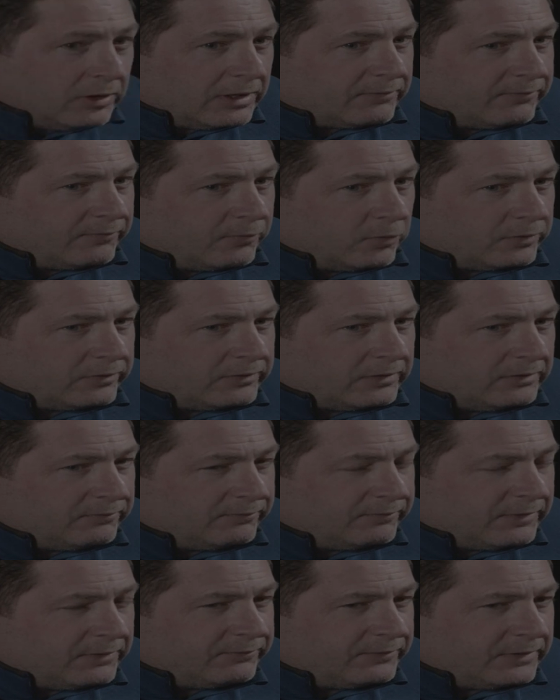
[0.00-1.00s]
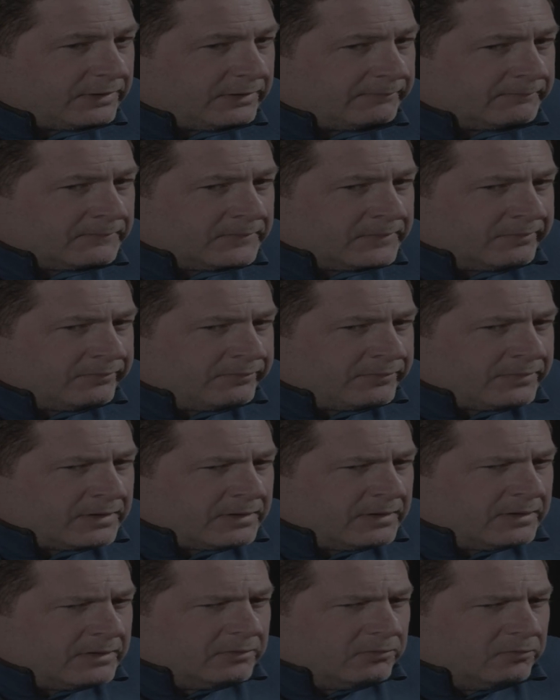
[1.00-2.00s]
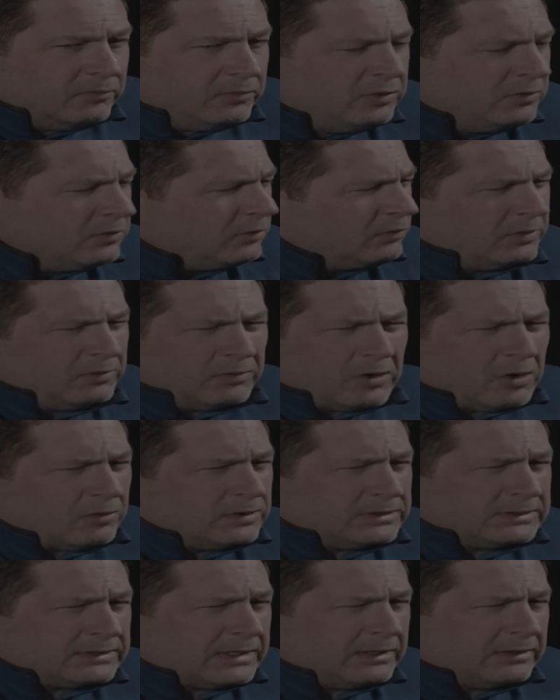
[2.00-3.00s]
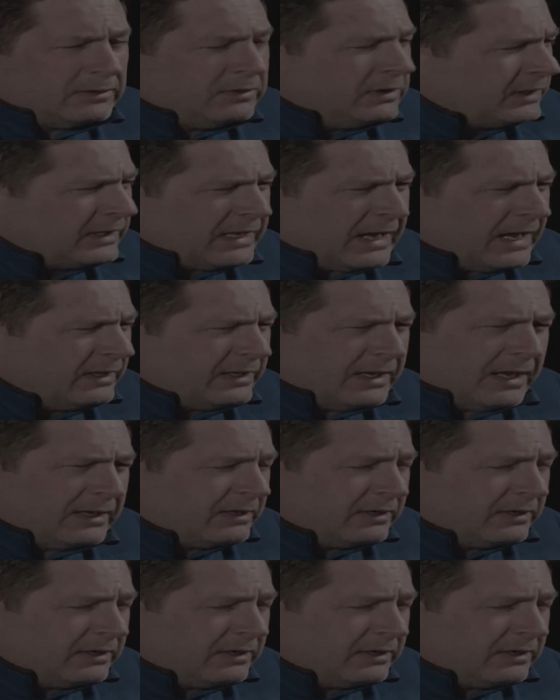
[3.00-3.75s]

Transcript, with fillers: You know, like 14, 15. You know, we were always like in Cali.